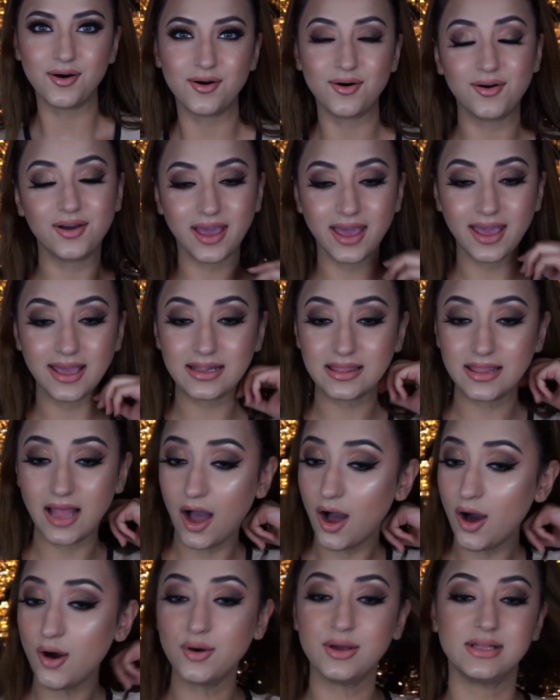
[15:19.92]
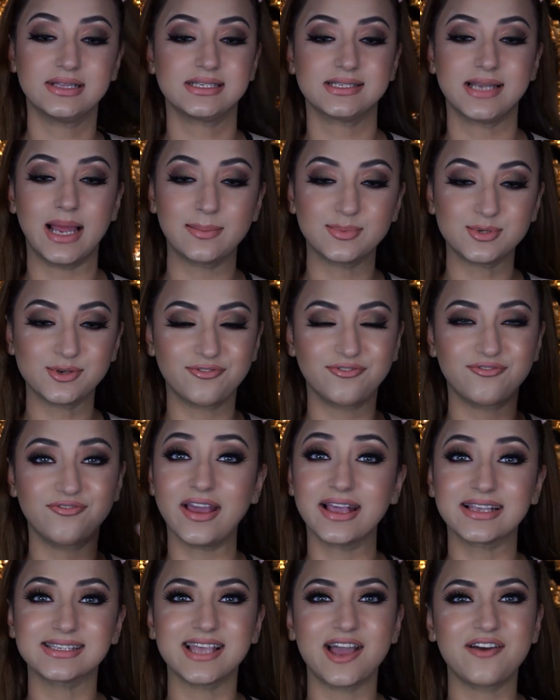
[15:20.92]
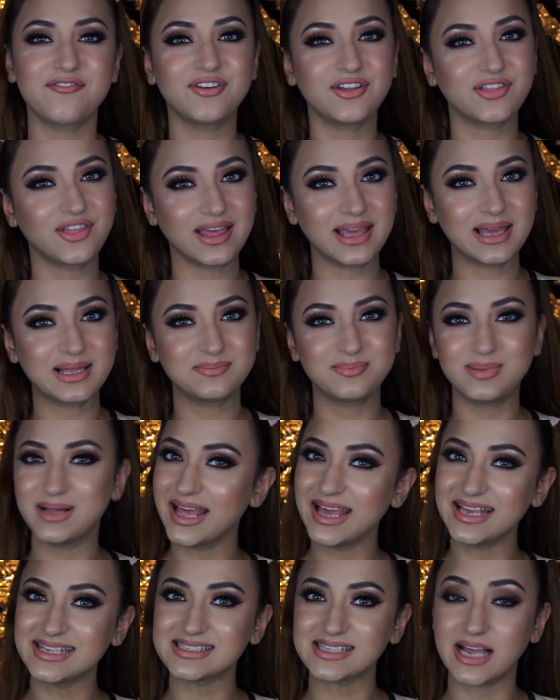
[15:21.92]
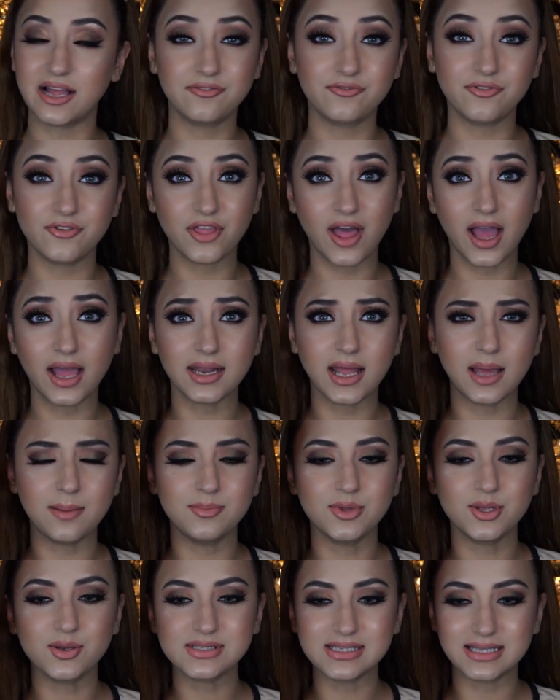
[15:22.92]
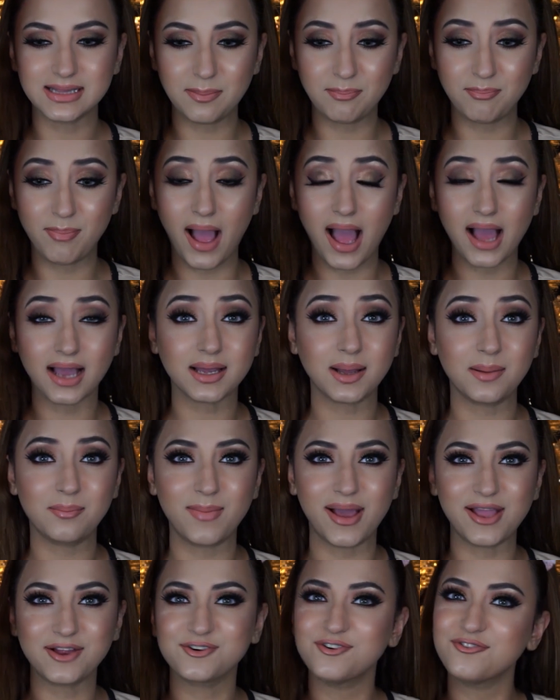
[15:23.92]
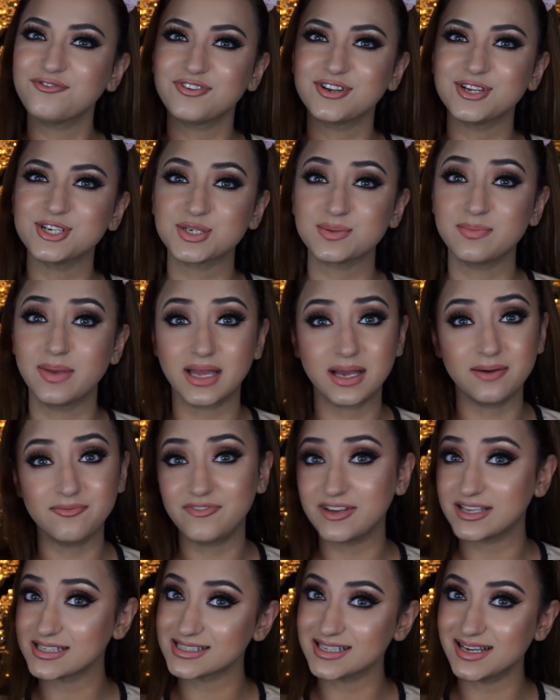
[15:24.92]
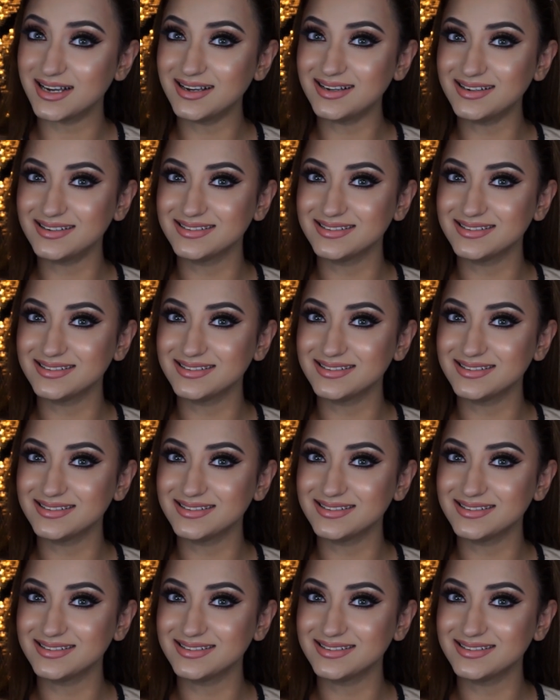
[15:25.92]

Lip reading: Okay, now it's time to fix everything in place, and for that I'm using the PAC Micro Finish Makeup Fixer.